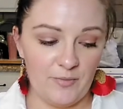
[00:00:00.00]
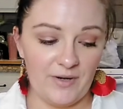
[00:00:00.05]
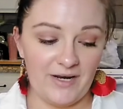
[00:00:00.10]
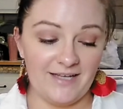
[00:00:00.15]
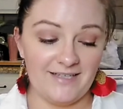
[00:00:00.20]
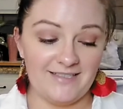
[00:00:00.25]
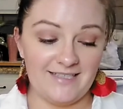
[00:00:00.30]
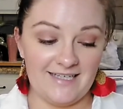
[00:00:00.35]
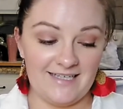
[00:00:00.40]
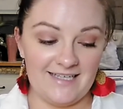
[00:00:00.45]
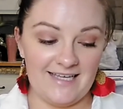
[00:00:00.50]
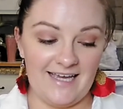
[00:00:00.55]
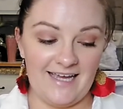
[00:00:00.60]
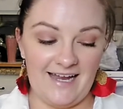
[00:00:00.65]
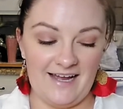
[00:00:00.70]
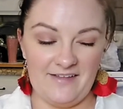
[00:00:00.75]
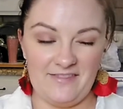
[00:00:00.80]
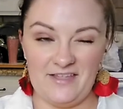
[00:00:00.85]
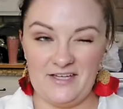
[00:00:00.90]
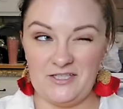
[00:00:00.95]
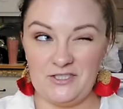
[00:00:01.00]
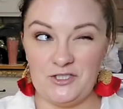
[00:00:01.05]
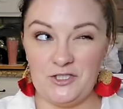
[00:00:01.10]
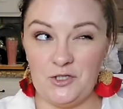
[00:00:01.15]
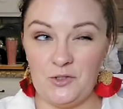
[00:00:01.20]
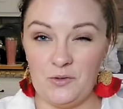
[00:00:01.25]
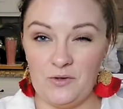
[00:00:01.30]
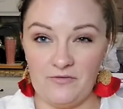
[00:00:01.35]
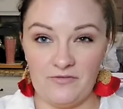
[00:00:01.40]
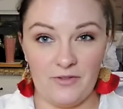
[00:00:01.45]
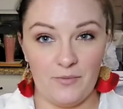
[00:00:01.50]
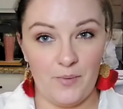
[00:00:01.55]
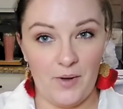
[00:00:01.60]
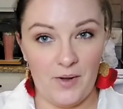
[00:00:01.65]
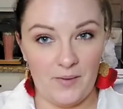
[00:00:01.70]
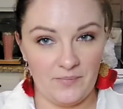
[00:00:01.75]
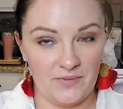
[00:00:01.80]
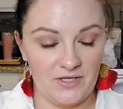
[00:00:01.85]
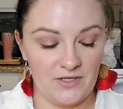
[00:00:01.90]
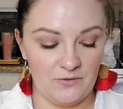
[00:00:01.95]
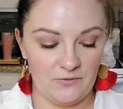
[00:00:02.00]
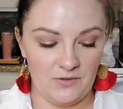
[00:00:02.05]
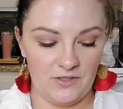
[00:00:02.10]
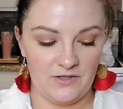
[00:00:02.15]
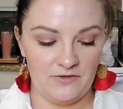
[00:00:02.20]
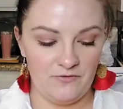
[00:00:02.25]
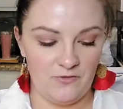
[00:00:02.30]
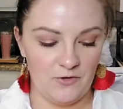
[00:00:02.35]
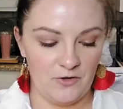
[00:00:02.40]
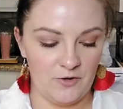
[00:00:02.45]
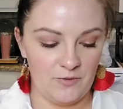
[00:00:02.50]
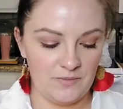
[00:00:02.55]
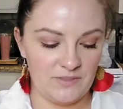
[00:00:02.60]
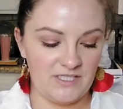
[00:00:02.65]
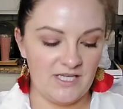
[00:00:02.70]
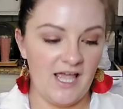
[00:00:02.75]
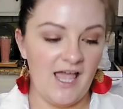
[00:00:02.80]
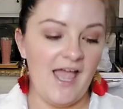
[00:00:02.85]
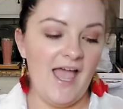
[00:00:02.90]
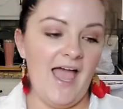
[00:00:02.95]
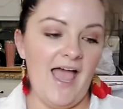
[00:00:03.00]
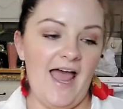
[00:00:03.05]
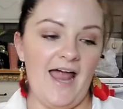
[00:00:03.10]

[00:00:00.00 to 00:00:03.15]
but I did get, I think, two of the pumpkin wreath forms.